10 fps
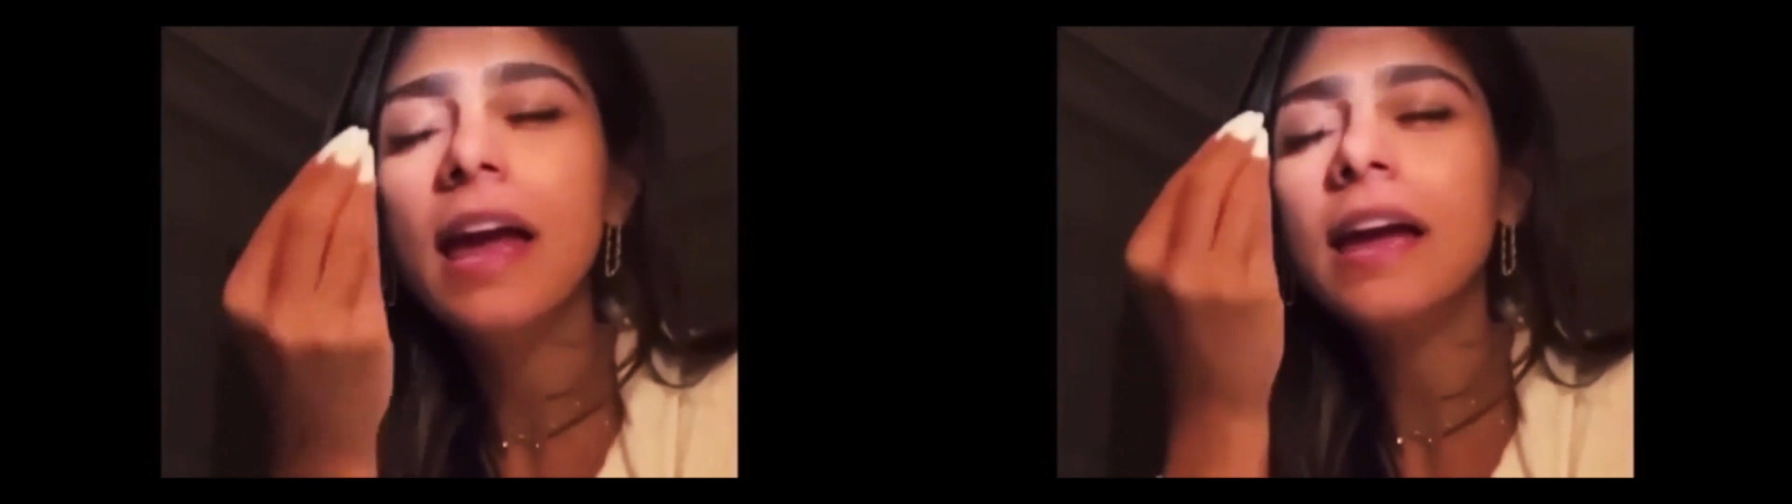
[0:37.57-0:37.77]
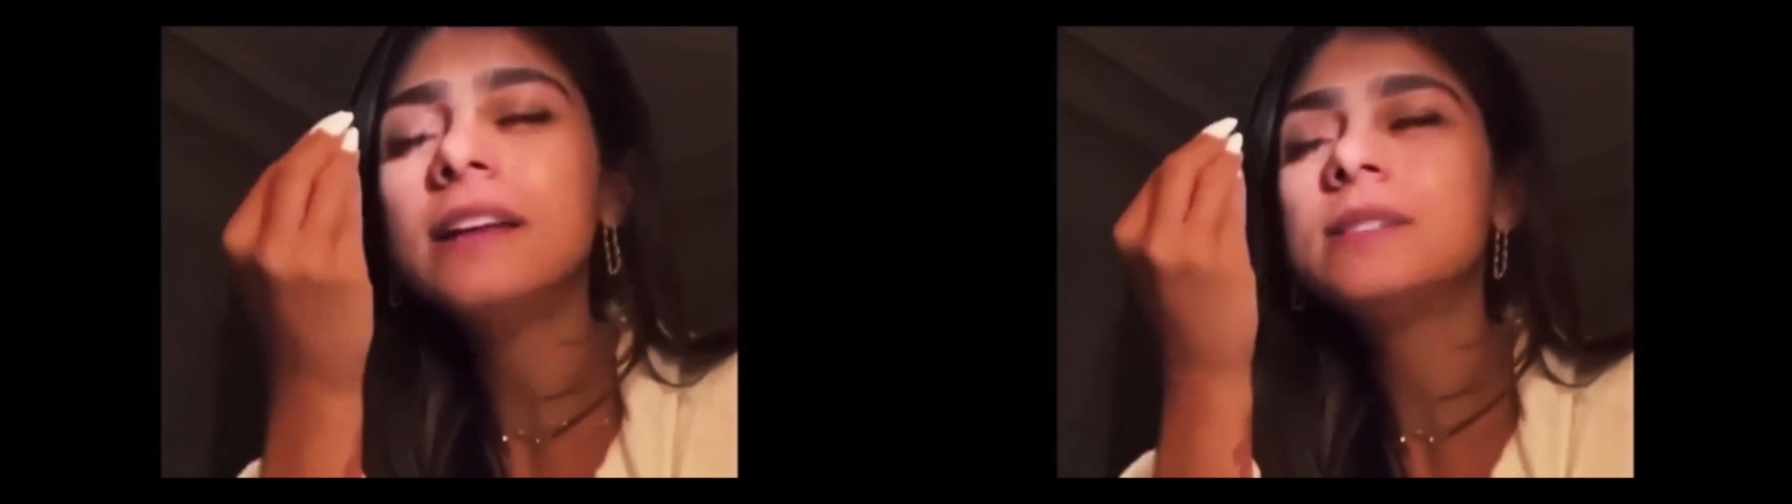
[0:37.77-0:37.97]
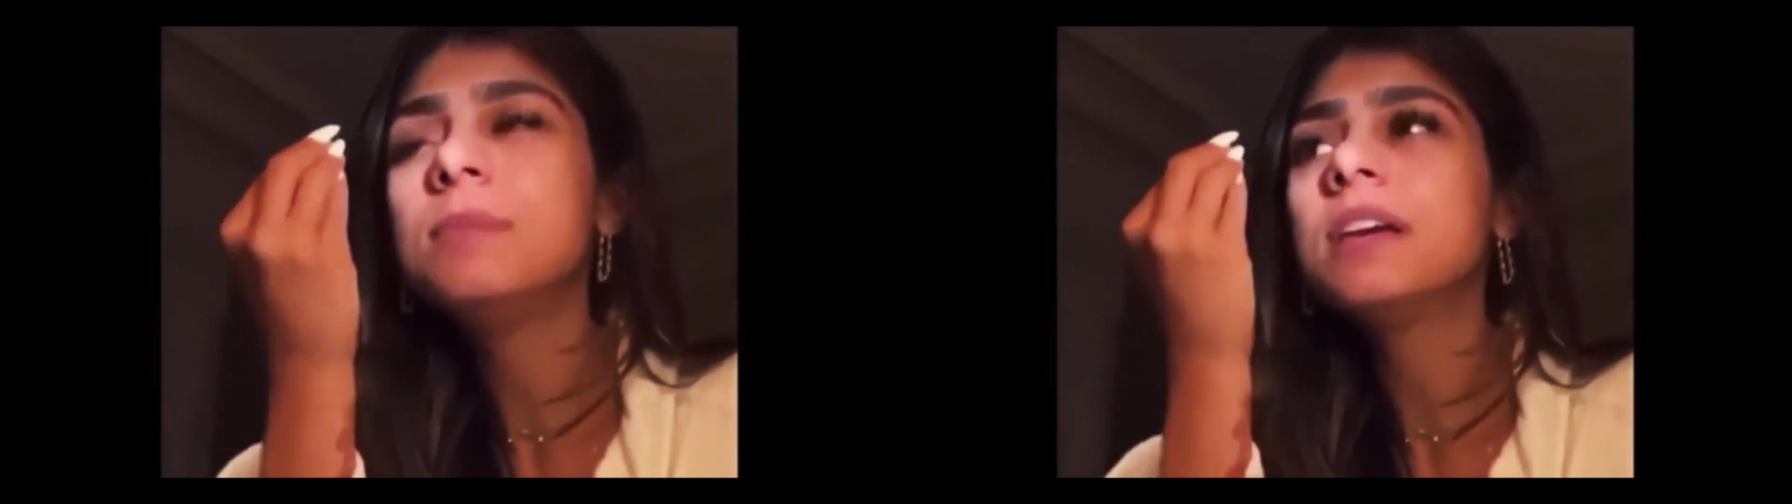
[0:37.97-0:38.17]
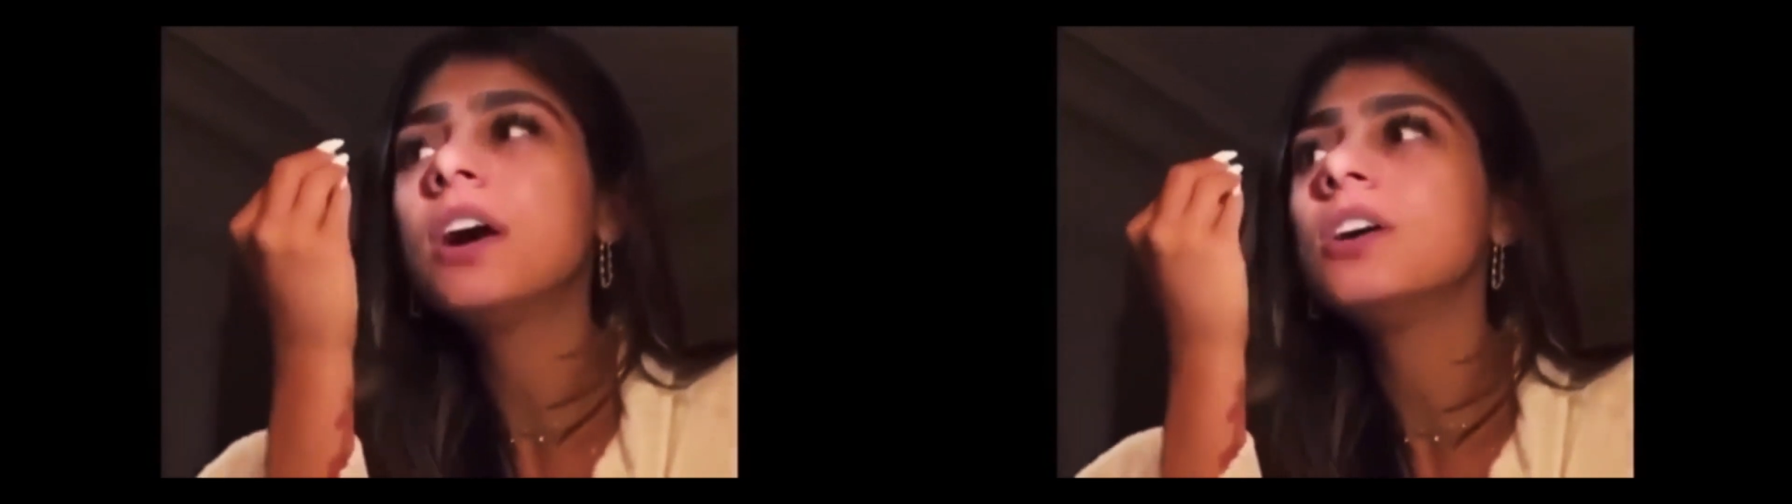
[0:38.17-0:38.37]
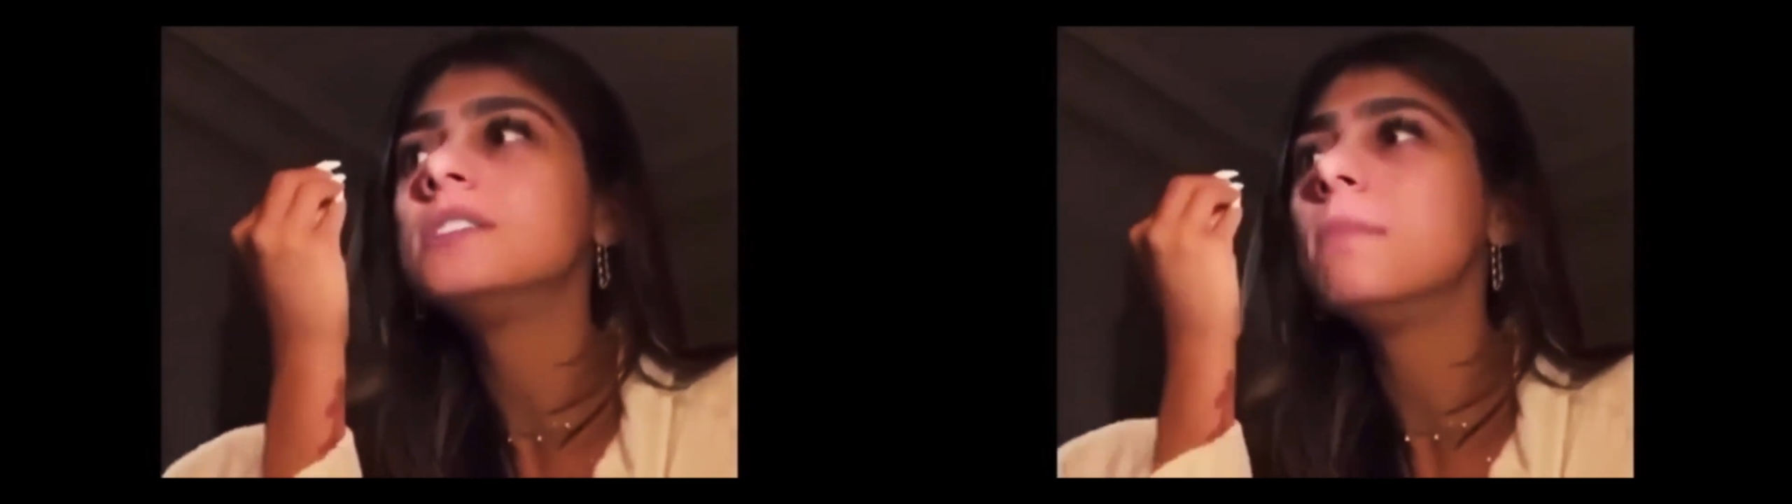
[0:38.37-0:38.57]
it is
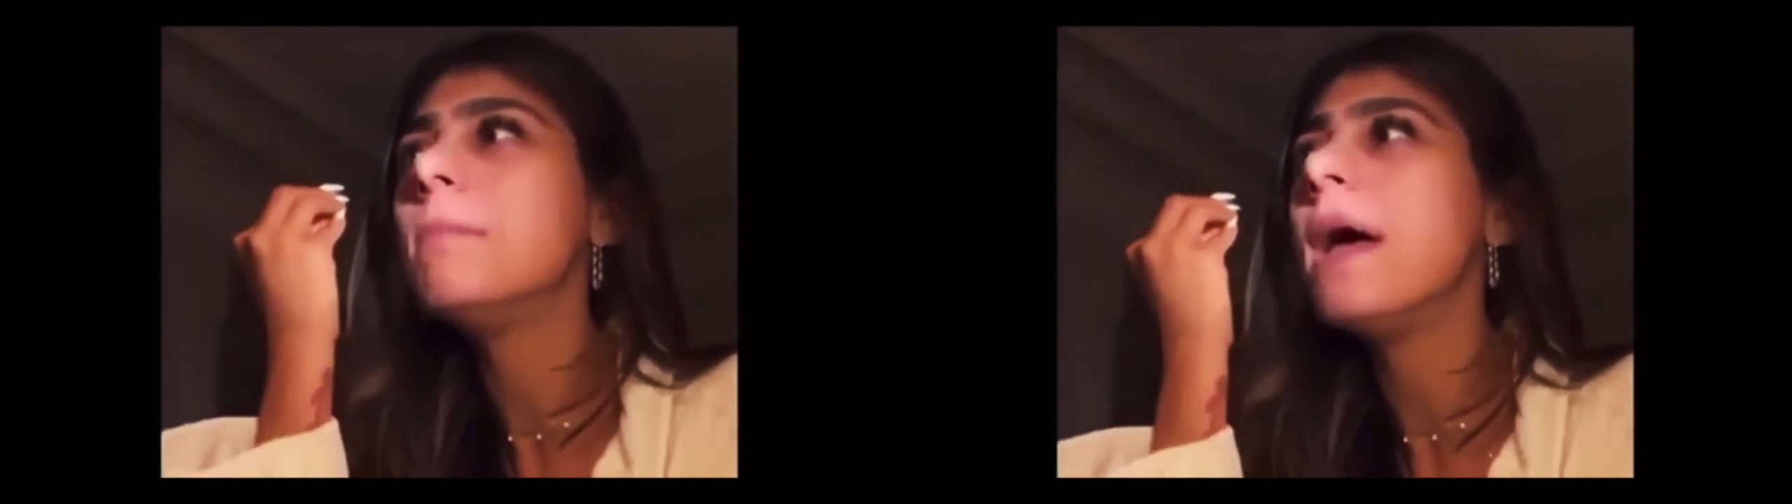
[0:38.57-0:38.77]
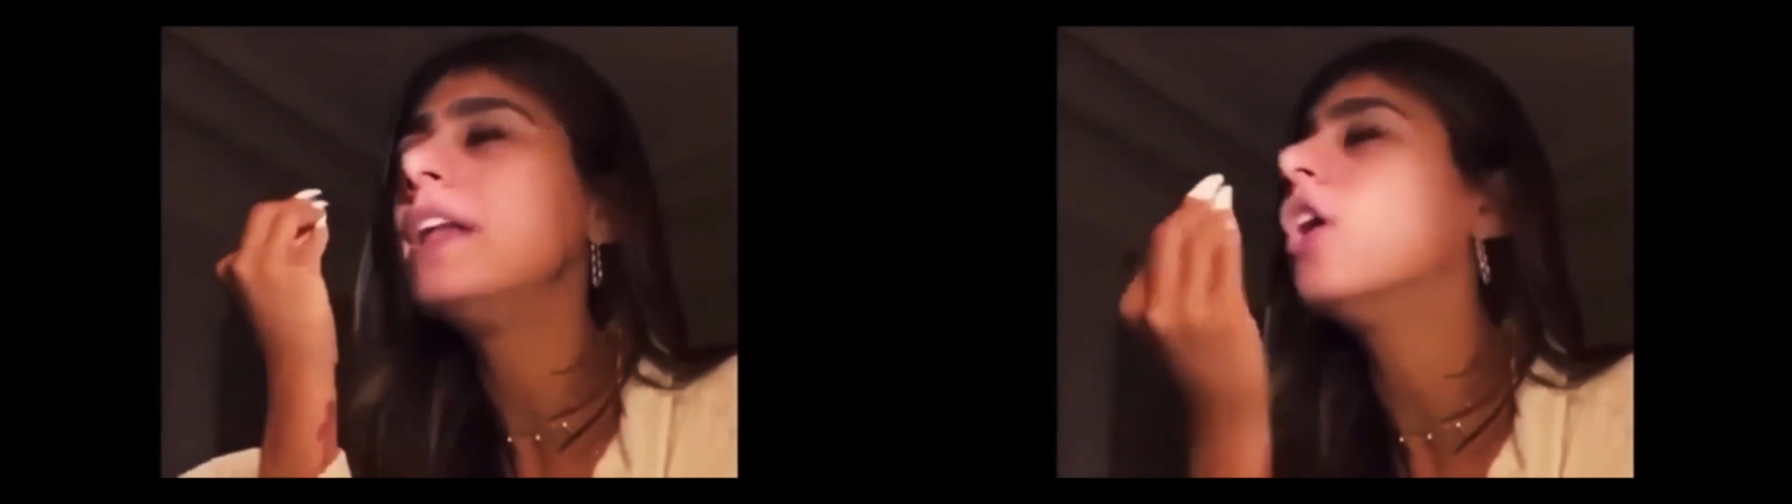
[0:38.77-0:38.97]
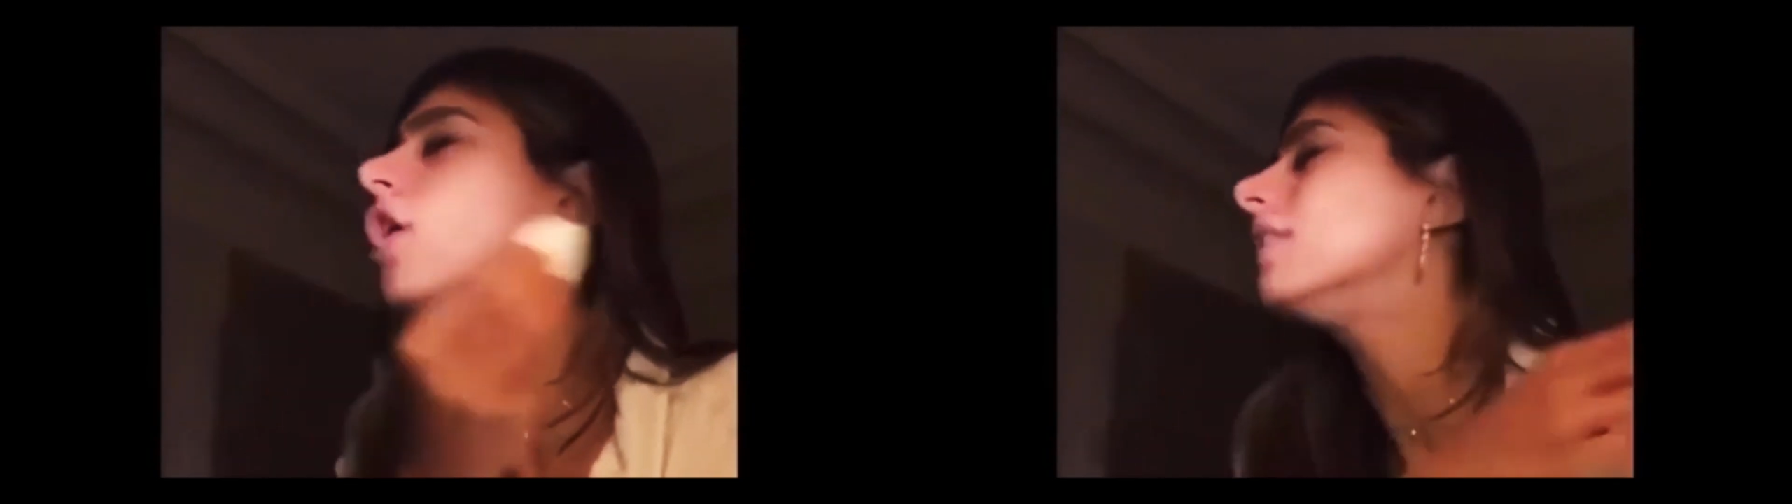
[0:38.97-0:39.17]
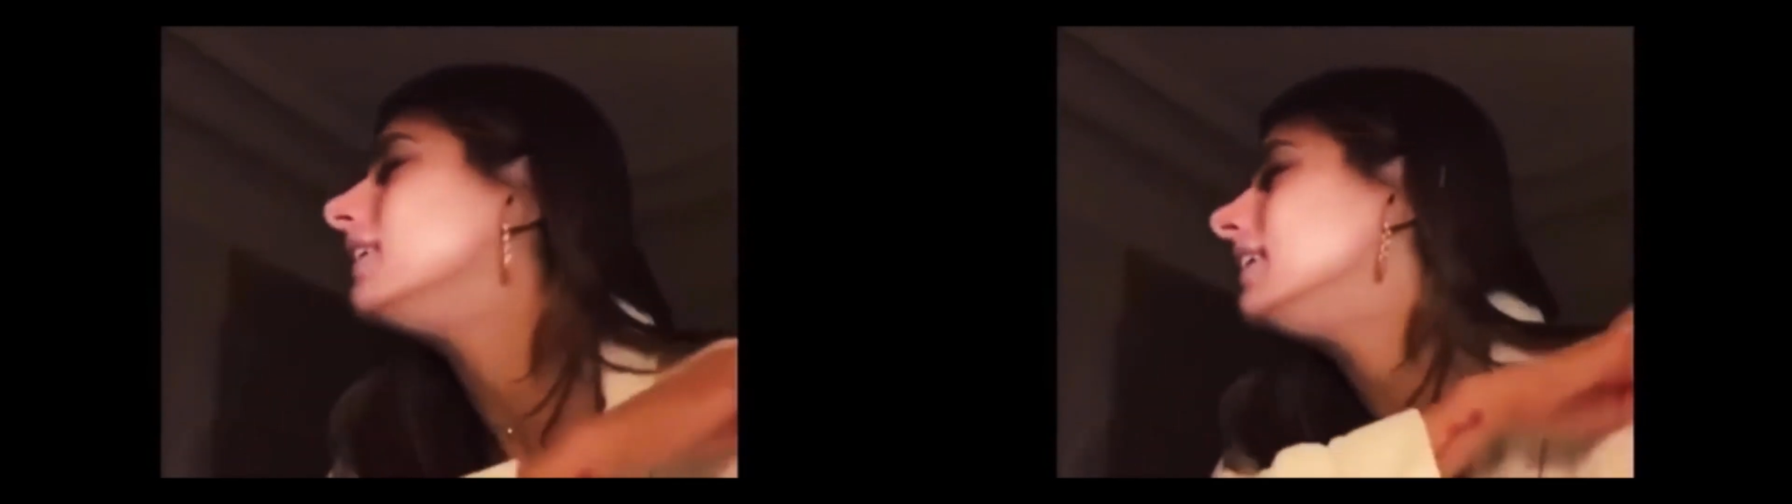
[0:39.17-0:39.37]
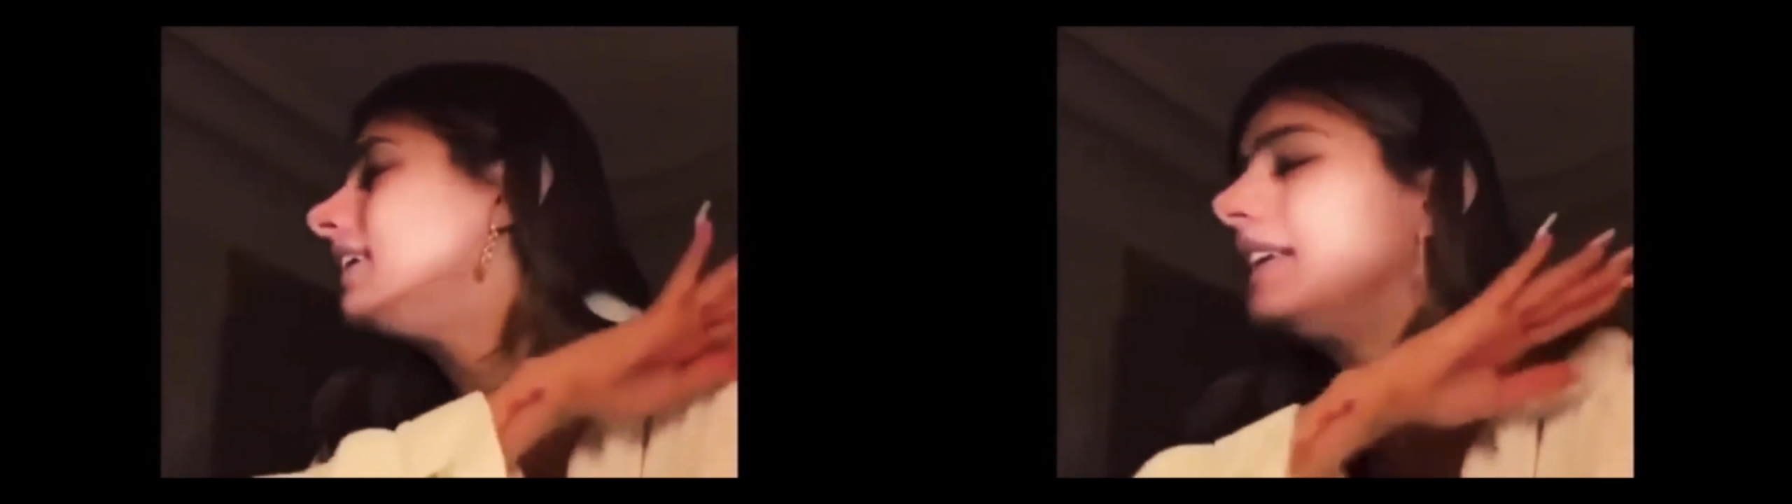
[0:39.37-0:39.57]
because men are the